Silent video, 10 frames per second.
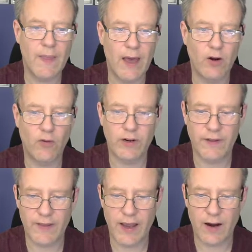that over to
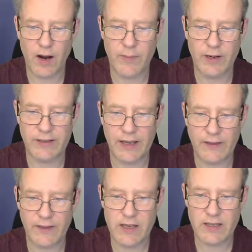there, I'm going to
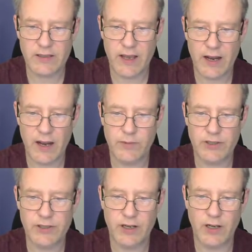take this and I'm
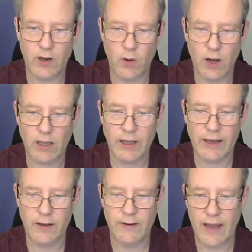just going to go
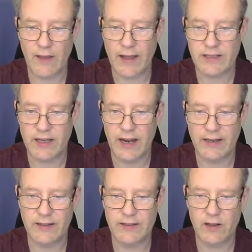click. Now that's
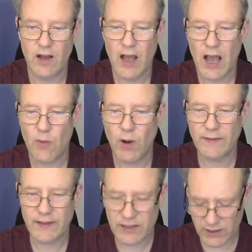connected. Now I
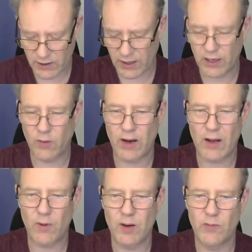want these to, you know what?
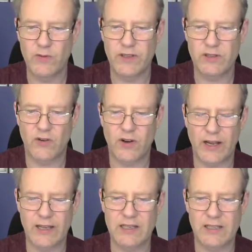I want to move these over. I'm
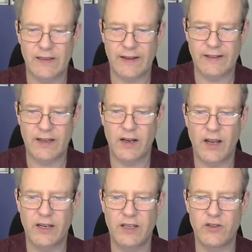going to select it.
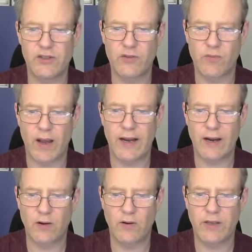I'm going to use the right
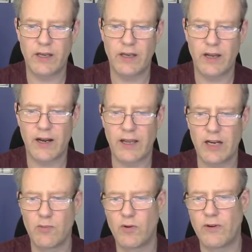arrow key and I'm
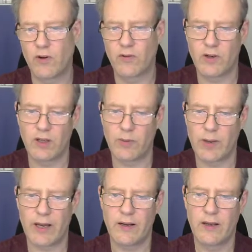going to move it over a little
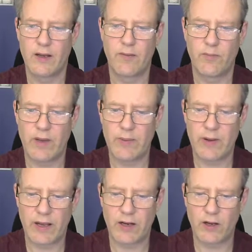bit.
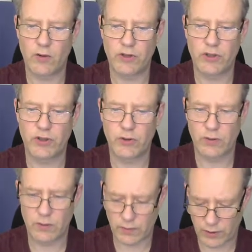Maybe I'm going to go 2.
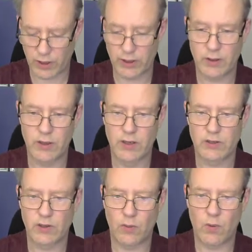Good.
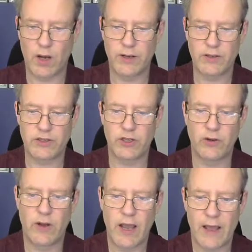So 1,
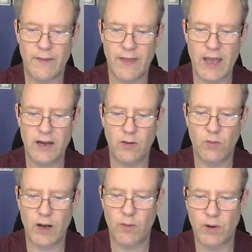2. And then
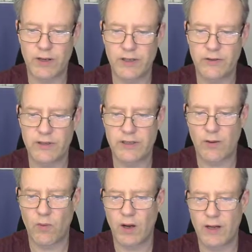what I want to do is I
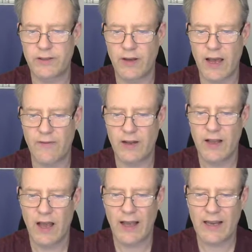want to have that.
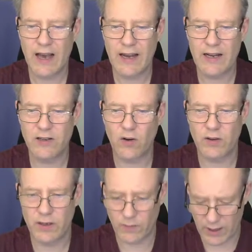I kind of don't,
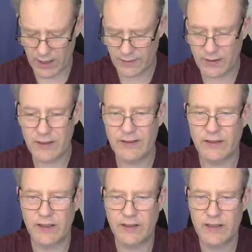you know what? I'm going to
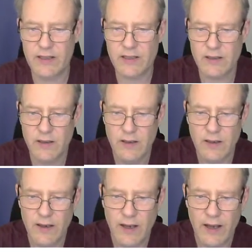delete this
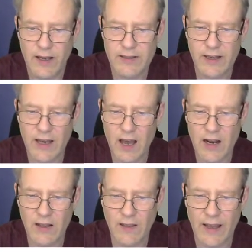because I kind
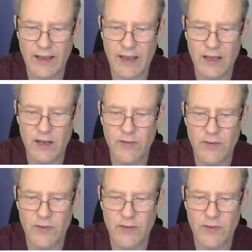of like it if